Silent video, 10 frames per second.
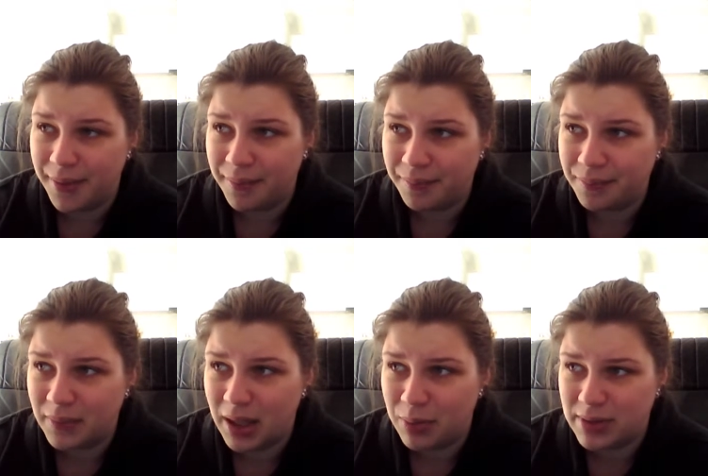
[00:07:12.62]

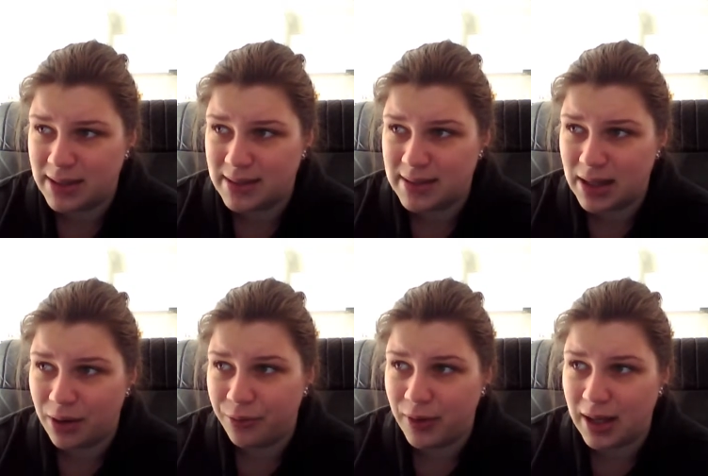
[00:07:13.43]
um, it presents
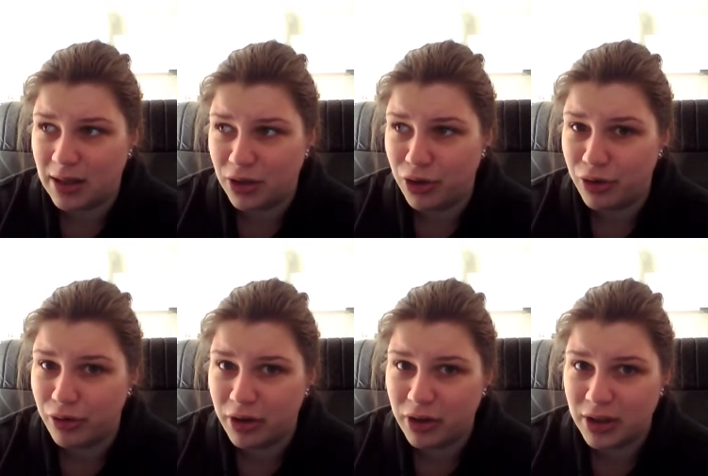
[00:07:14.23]
itself in
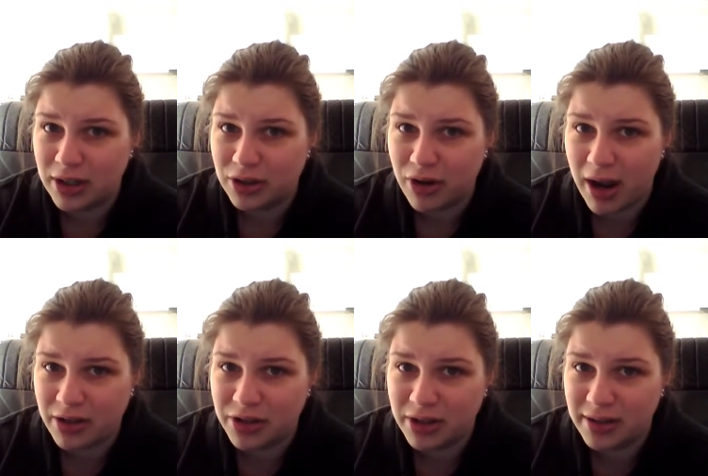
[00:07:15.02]
uterine
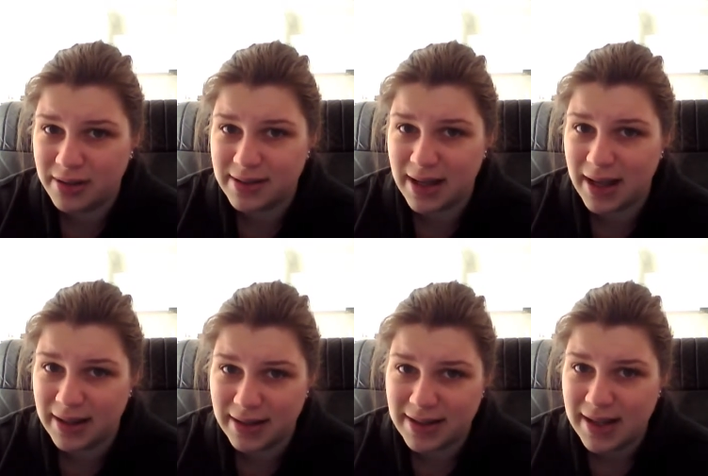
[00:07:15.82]
contractions
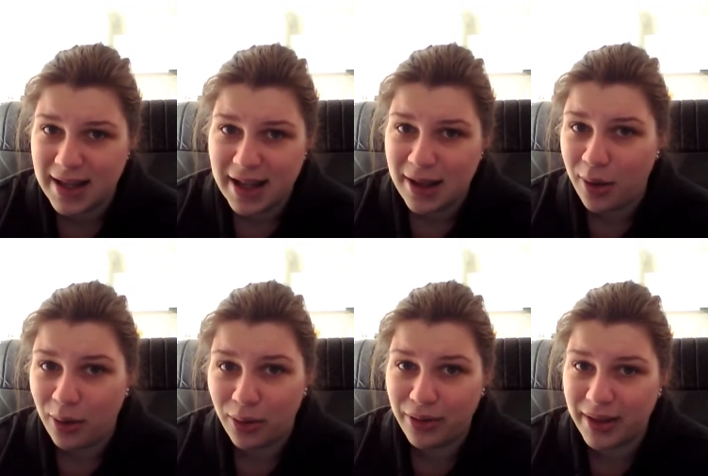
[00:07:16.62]
and
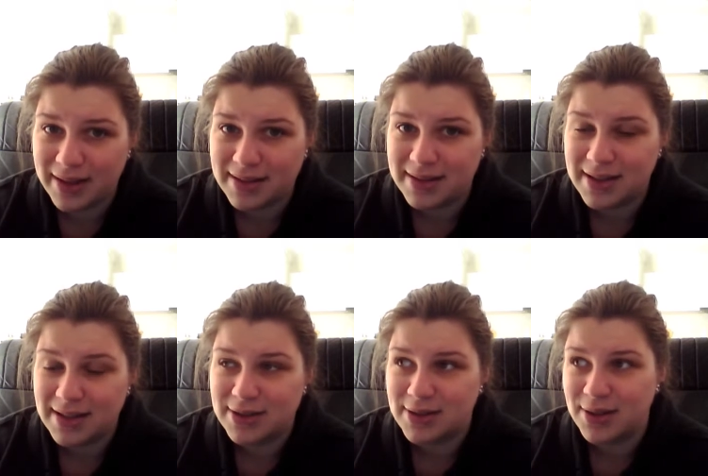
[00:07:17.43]
all
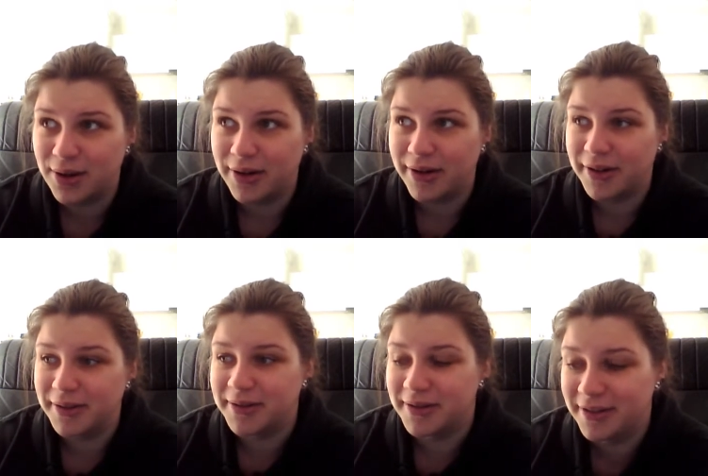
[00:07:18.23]
this.
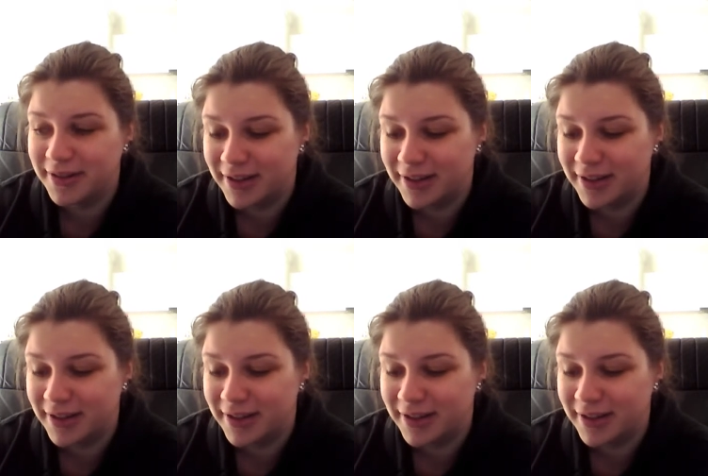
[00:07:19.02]
So